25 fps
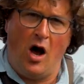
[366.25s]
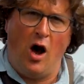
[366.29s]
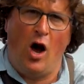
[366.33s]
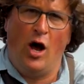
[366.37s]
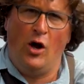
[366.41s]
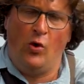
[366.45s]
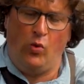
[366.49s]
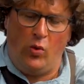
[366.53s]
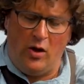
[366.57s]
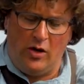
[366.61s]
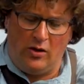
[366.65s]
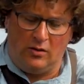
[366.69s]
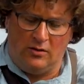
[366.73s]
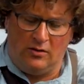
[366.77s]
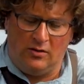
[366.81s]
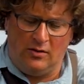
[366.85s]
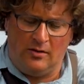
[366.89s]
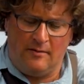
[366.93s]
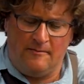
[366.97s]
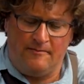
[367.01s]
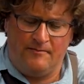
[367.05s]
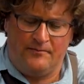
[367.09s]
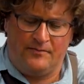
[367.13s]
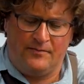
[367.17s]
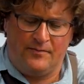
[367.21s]
I will.
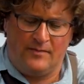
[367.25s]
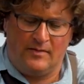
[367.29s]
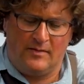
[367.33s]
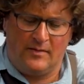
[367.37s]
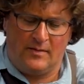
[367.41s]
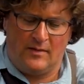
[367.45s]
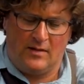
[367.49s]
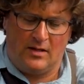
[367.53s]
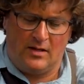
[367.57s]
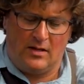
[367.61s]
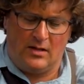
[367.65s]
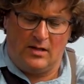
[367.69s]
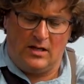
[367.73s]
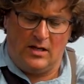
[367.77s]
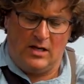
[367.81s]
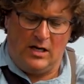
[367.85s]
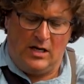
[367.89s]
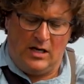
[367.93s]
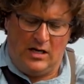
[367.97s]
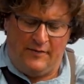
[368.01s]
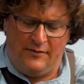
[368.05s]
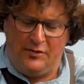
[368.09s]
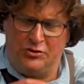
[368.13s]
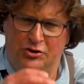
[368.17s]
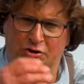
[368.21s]

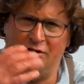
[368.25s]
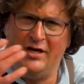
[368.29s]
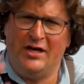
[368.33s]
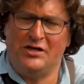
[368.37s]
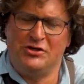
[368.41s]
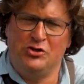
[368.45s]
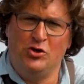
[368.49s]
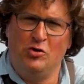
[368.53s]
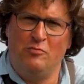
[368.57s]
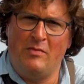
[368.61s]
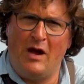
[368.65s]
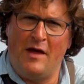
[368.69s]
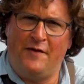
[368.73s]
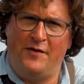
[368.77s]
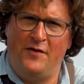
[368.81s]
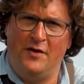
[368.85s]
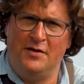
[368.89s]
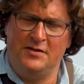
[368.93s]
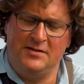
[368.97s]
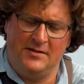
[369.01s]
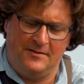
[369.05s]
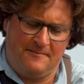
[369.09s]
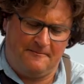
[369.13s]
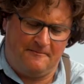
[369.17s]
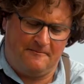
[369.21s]
The traditional
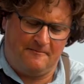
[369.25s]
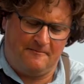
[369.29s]
method